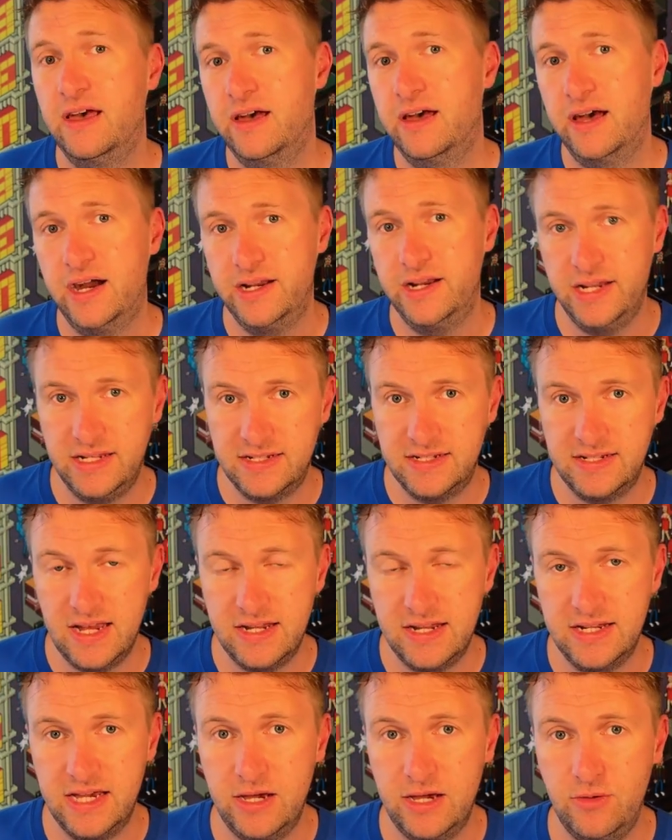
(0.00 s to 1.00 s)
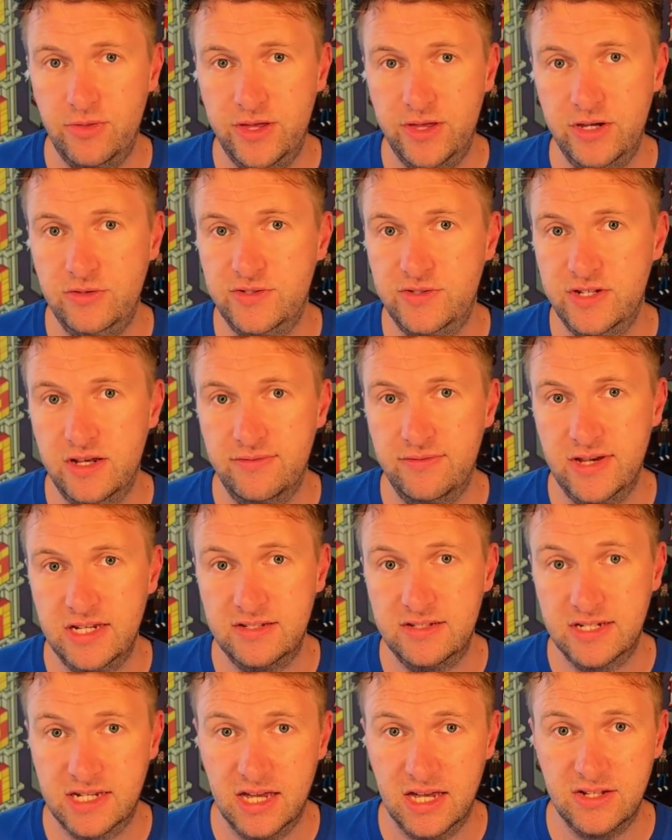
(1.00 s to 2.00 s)
and then send out those surveys to
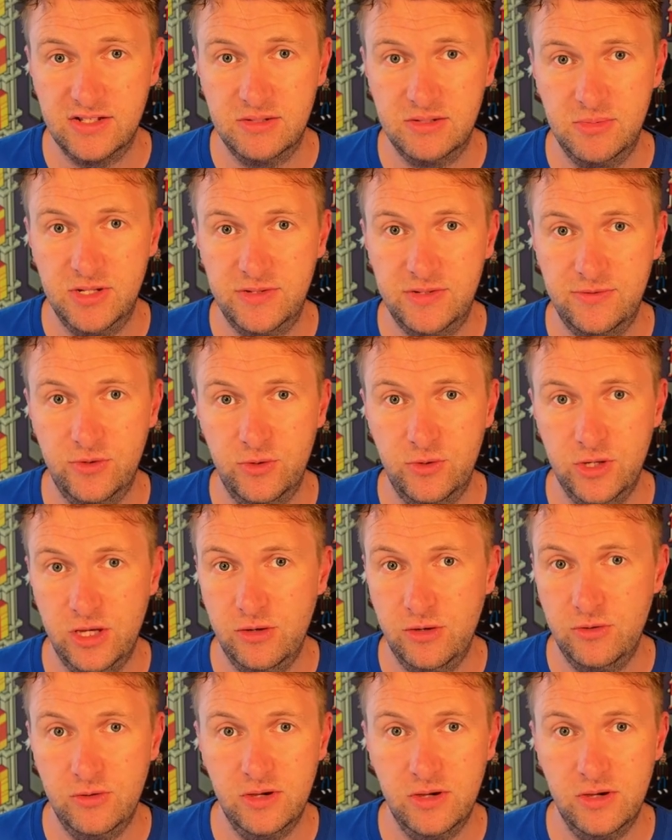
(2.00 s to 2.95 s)
customers for you